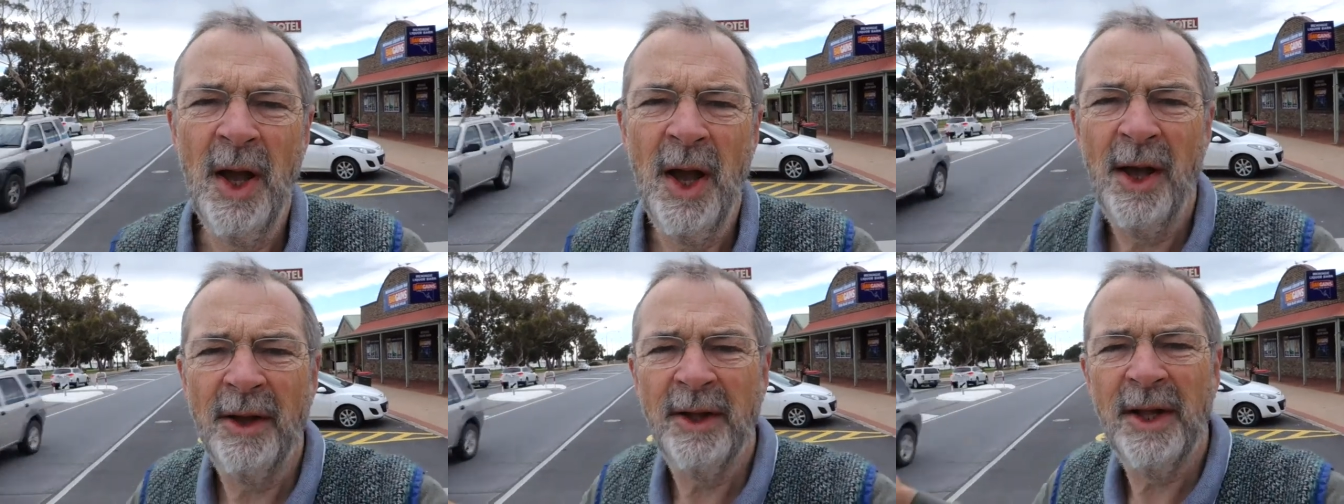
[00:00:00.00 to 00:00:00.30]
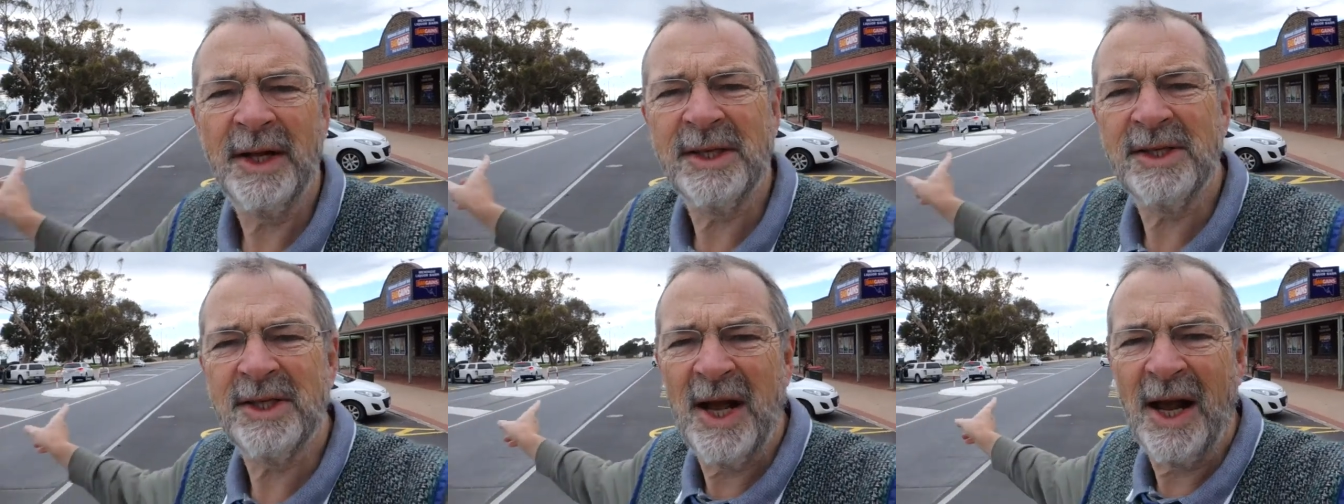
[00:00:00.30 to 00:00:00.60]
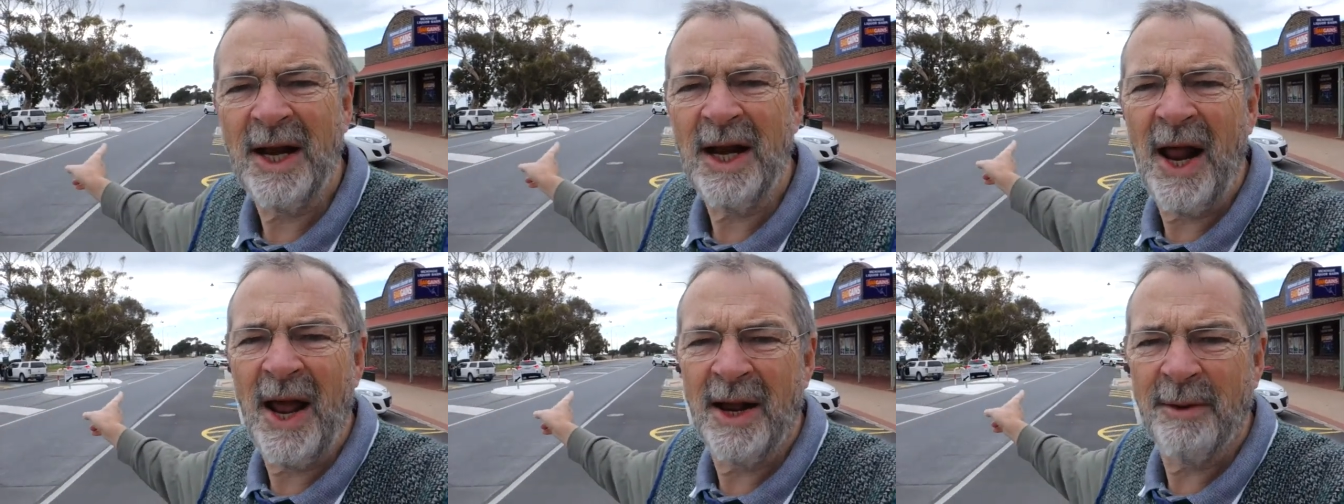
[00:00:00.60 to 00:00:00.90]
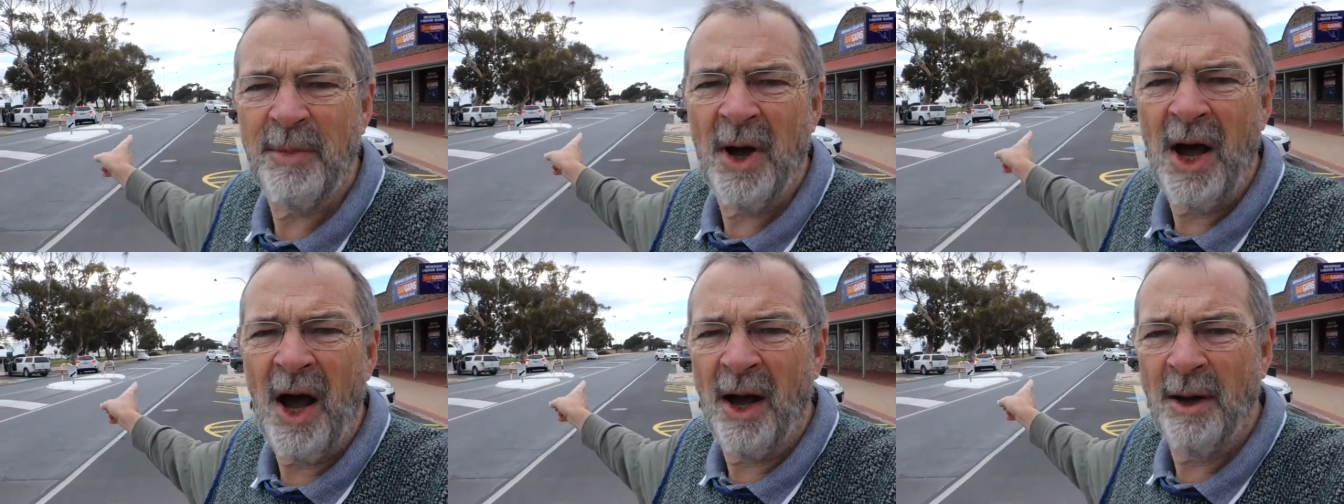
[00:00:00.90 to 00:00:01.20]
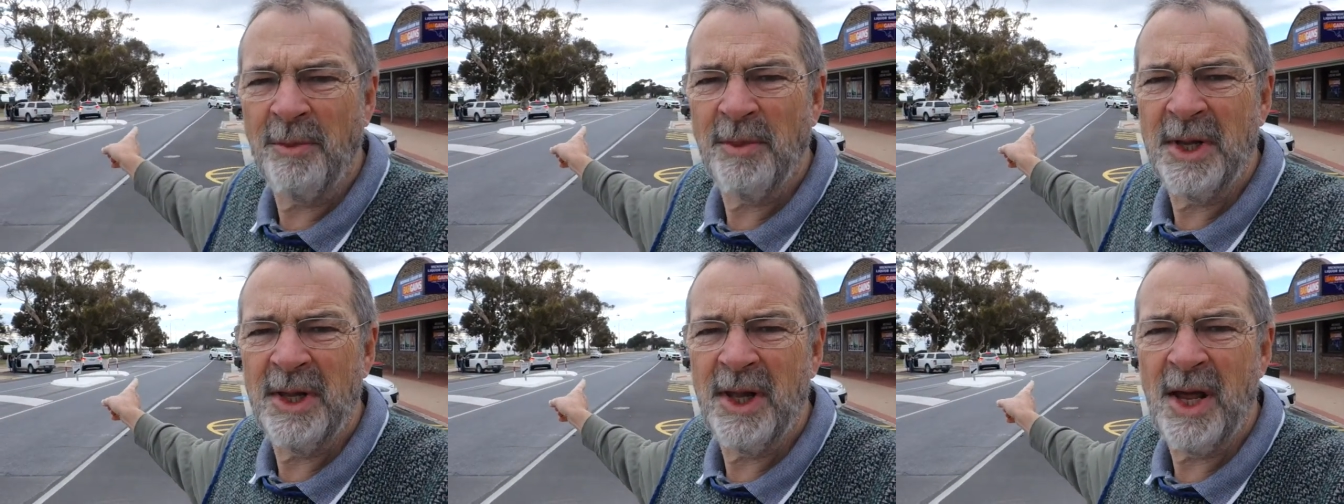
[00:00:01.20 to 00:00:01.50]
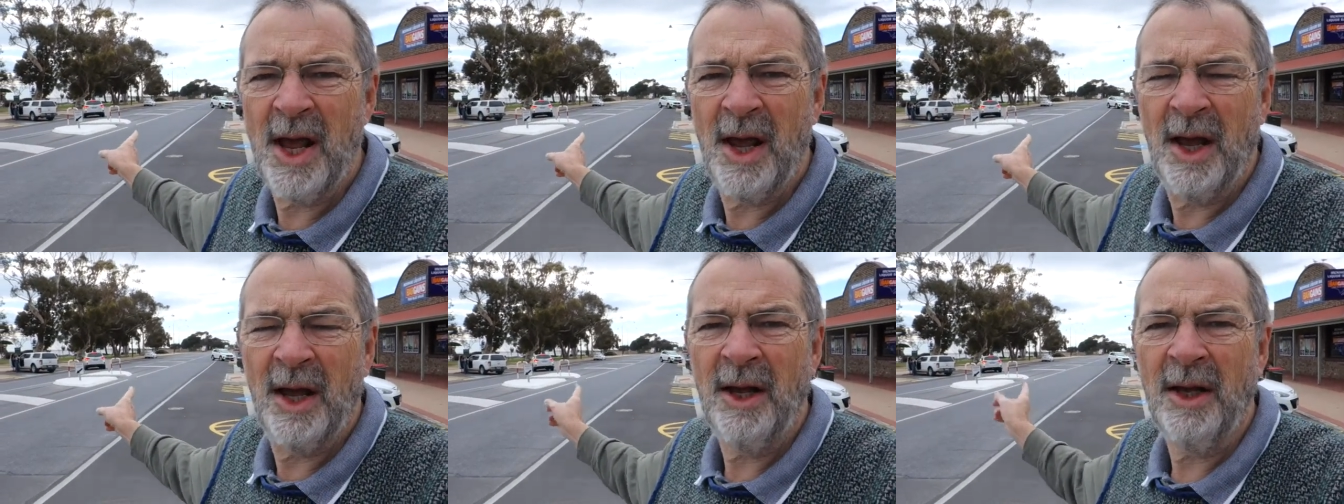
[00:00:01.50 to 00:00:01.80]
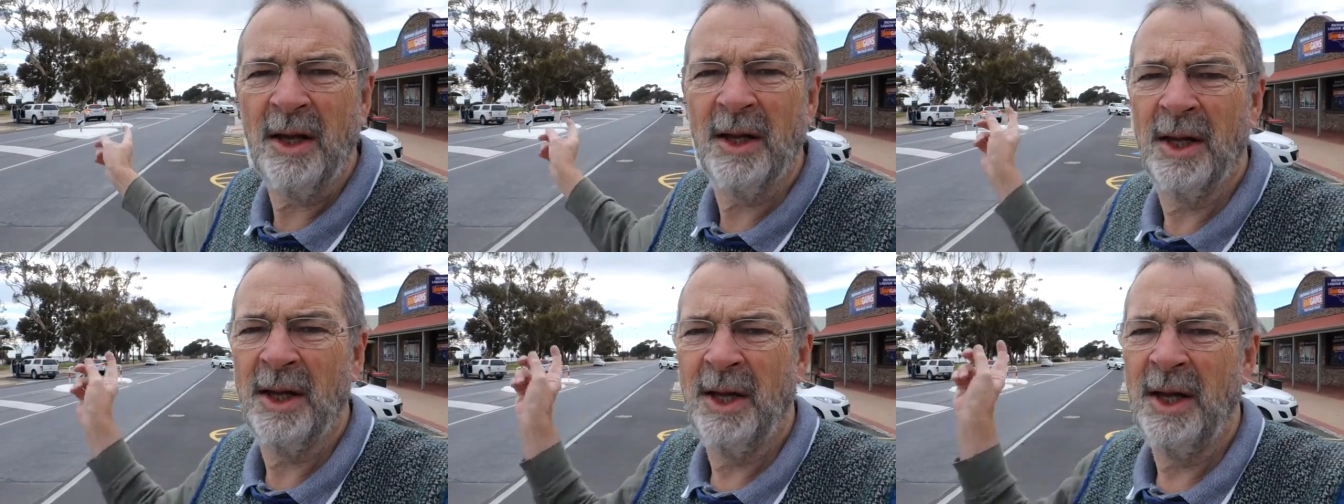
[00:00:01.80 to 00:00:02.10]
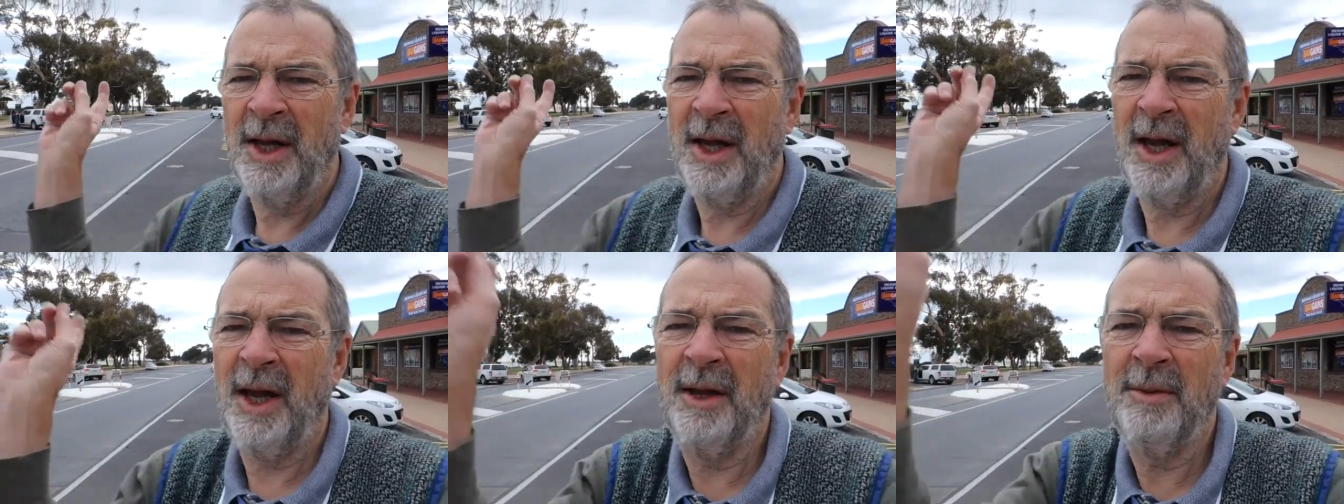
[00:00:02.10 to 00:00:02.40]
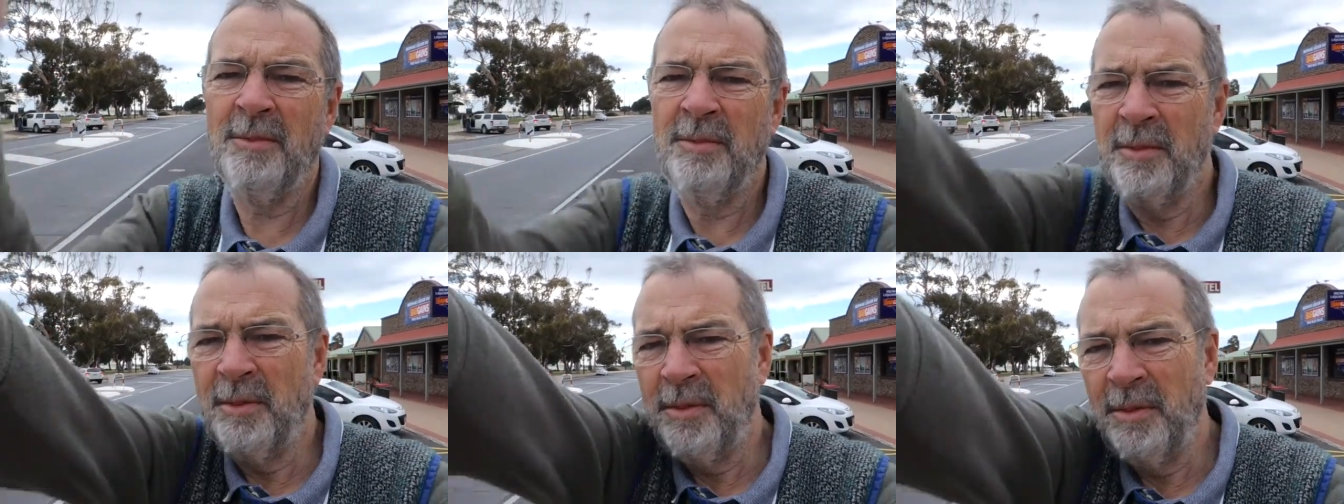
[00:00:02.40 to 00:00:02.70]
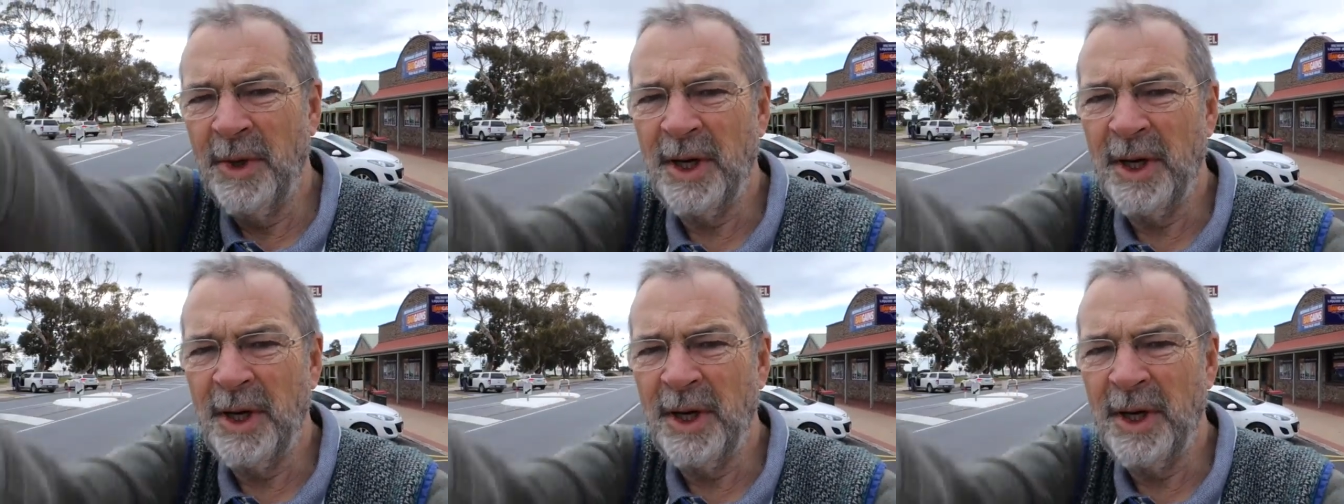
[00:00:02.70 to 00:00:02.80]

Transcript: and that's Adelaide behind me there, and